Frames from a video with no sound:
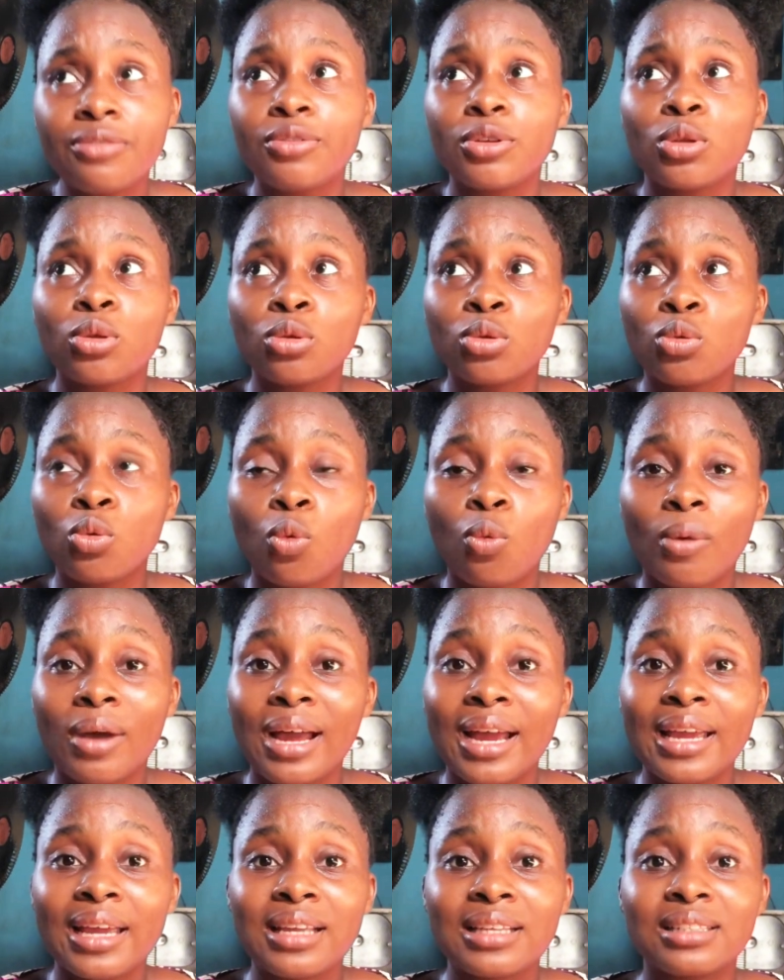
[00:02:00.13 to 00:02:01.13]
you don't know
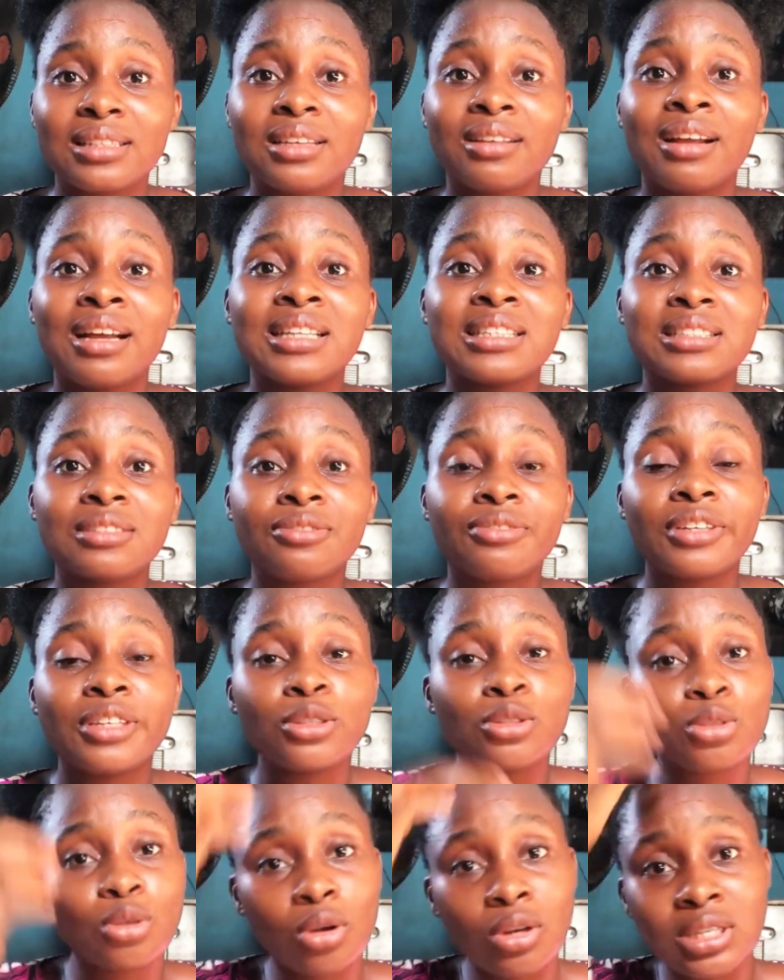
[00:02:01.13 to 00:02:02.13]
why, there are
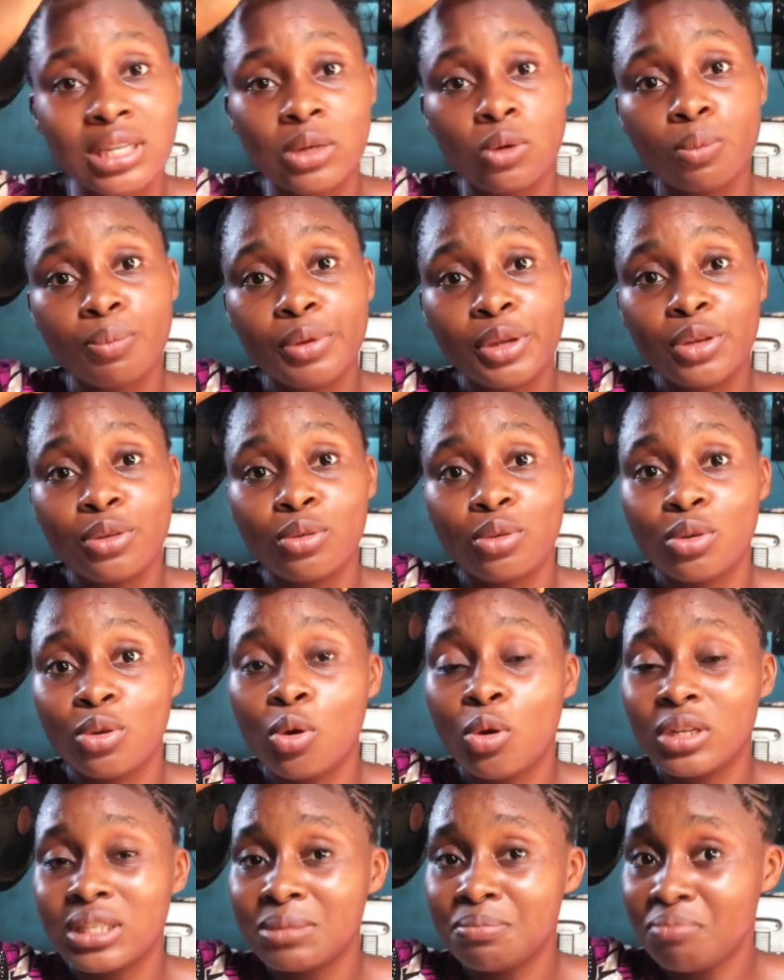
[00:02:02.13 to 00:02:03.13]
different talks and opinions
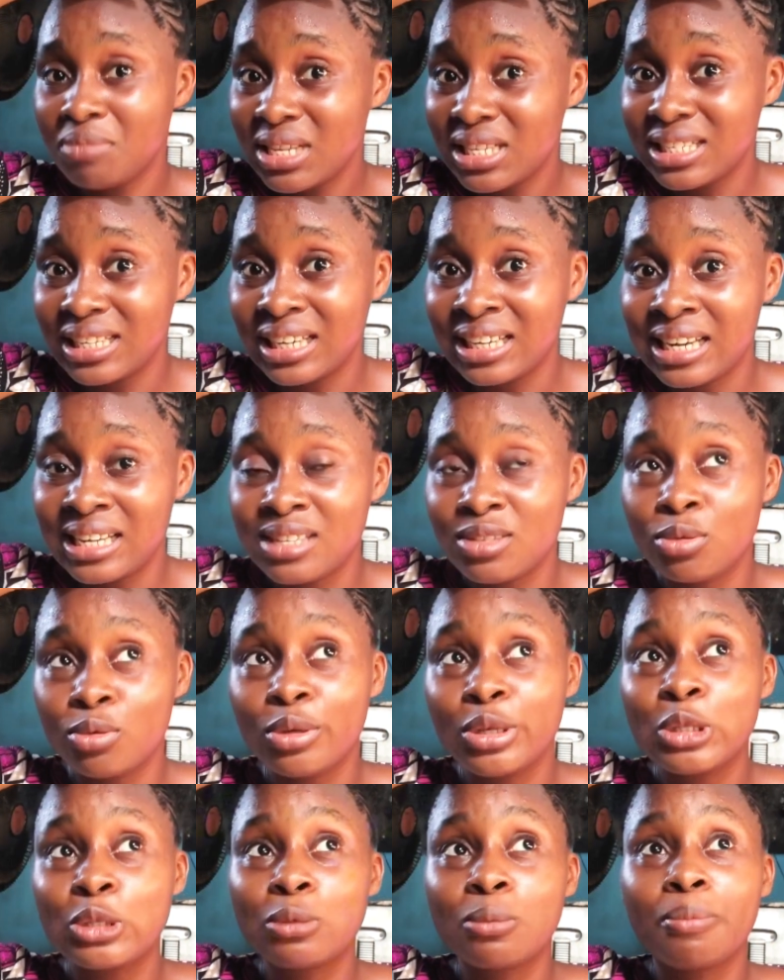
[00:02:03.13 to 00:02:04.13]
on the media that is
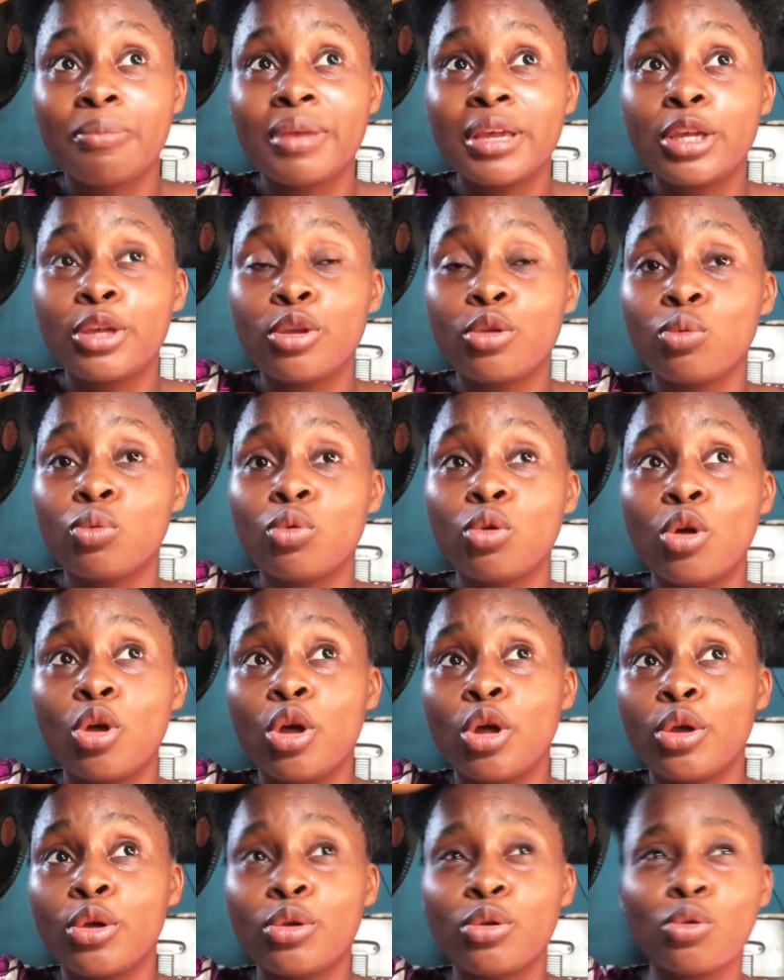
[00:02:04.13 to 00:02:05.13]
going to make you
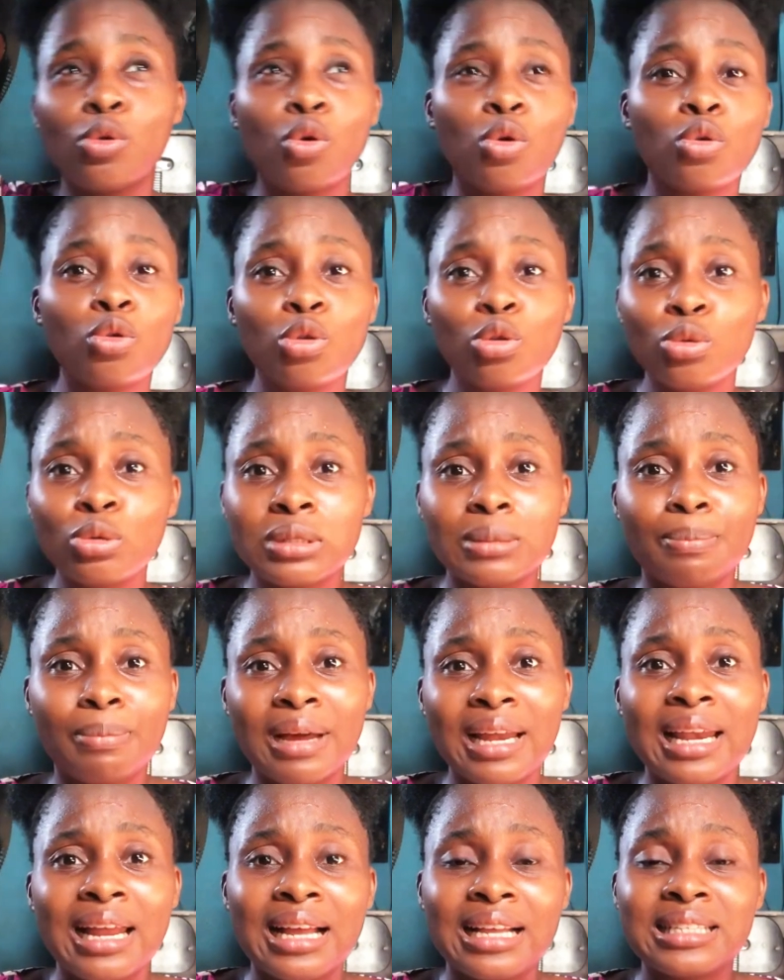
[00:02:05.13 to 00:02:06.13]
lose
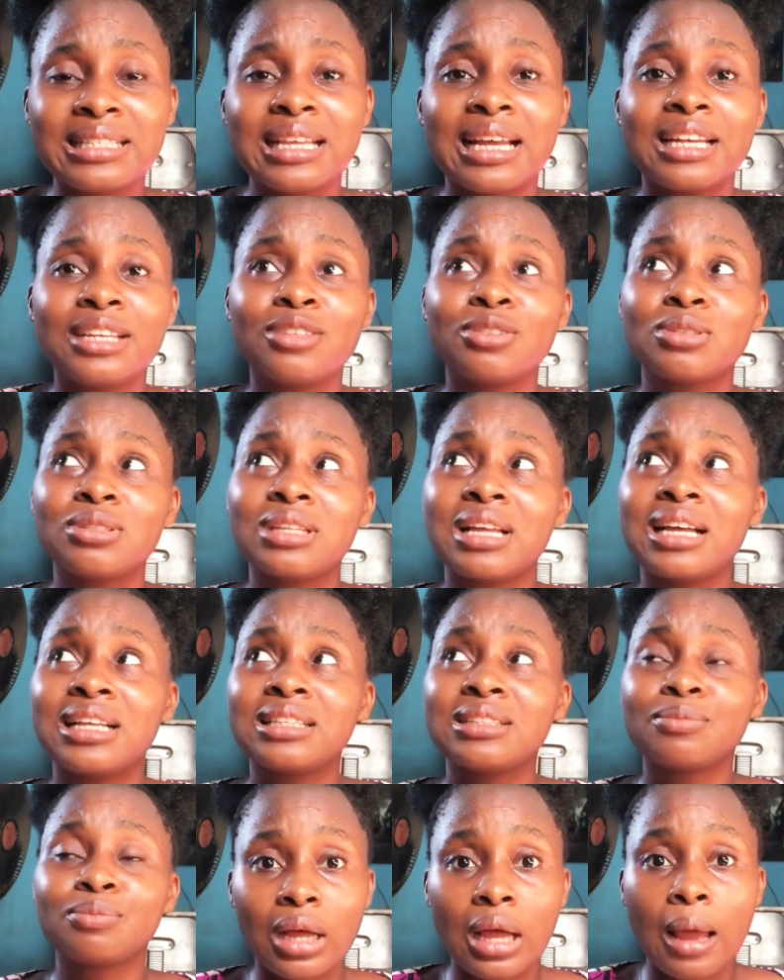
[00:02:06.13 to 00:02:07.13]
balance, and you
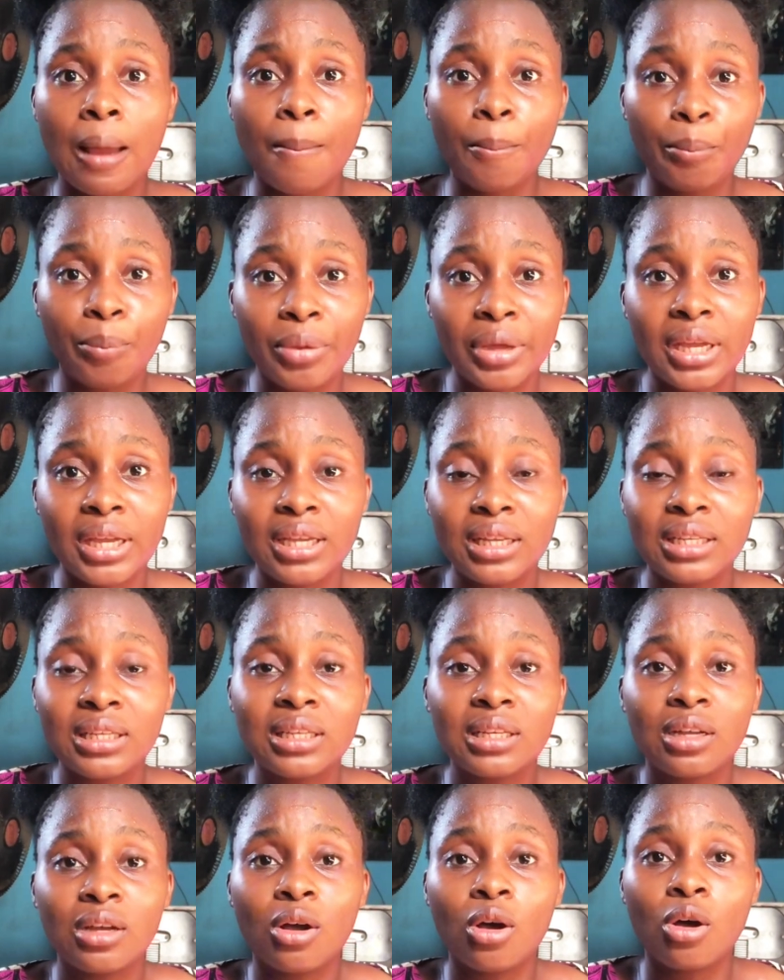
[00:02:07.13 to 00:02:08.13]
start being
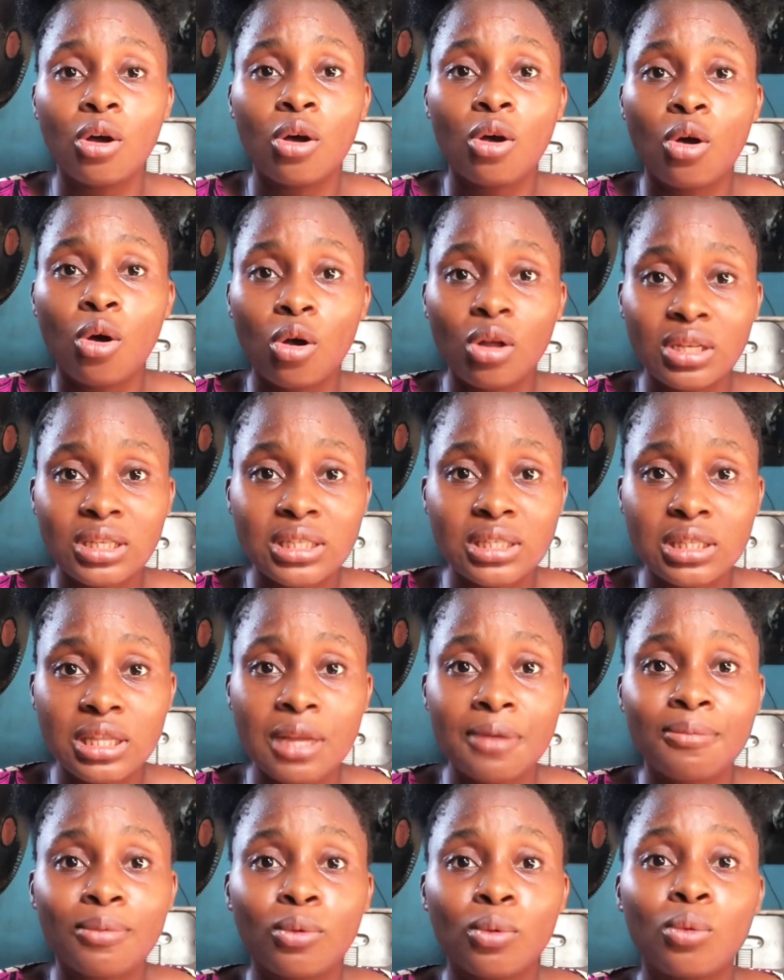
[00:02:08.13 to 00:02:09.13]

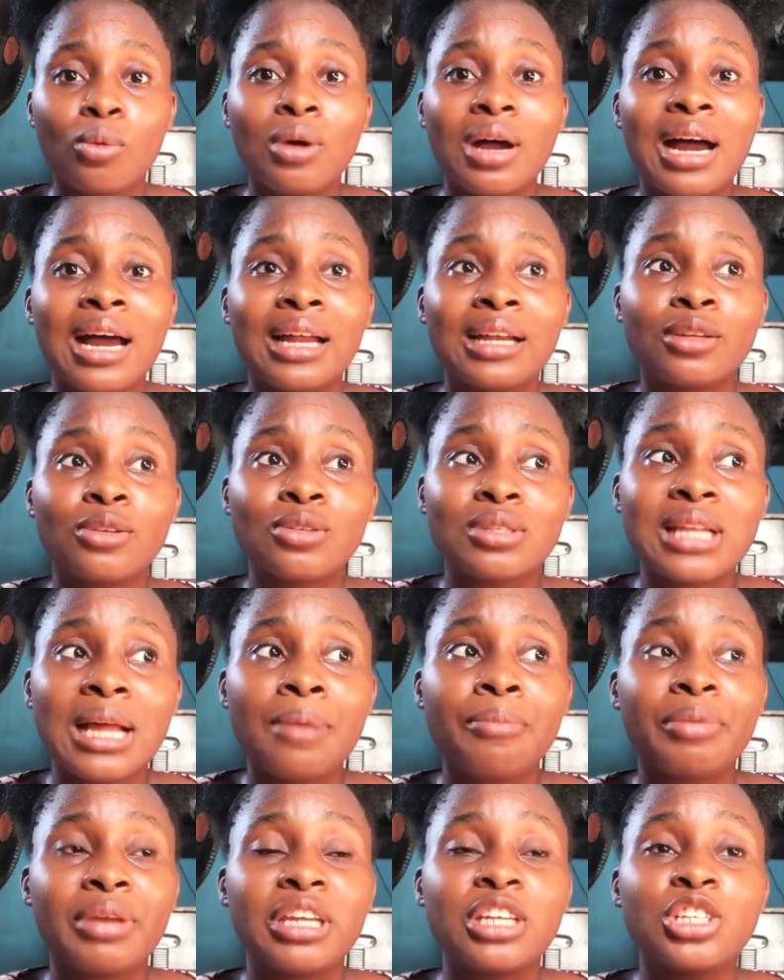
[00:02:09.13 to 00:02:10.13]
unstable and you
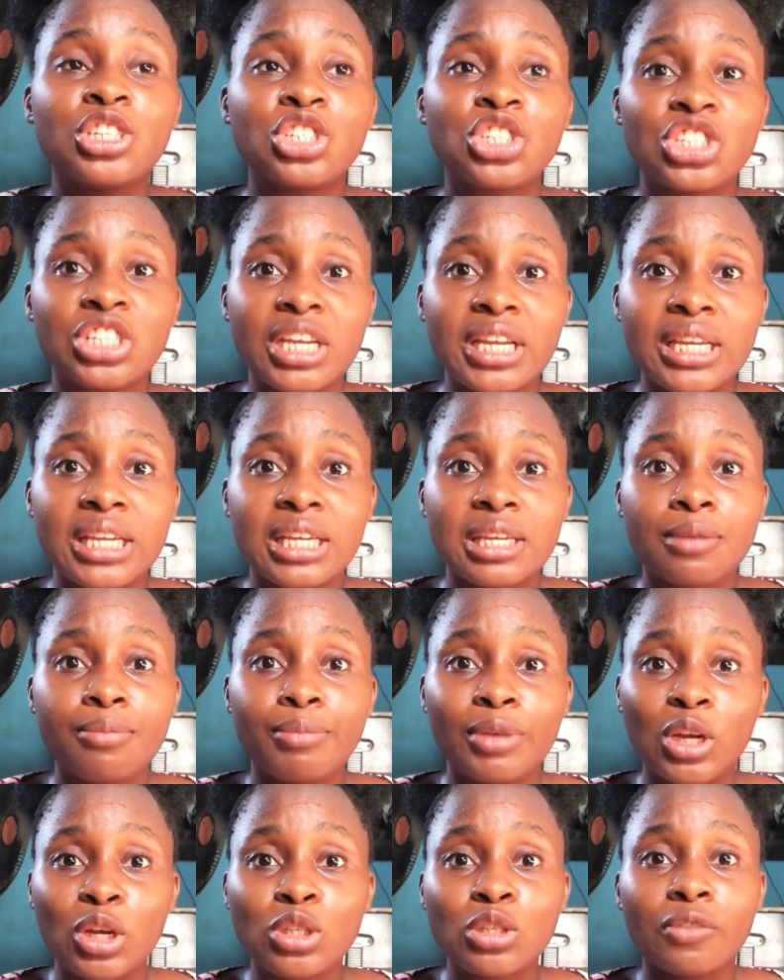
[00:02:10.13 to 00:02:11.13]
start being shaky
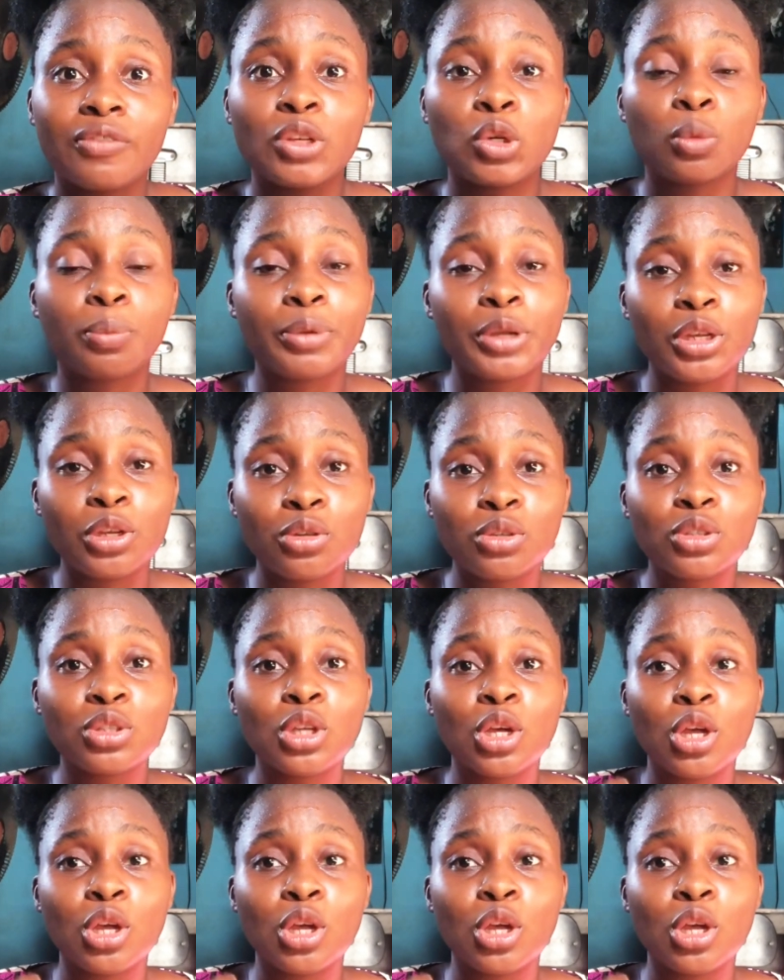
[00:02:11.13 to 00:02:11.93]
because of the opinions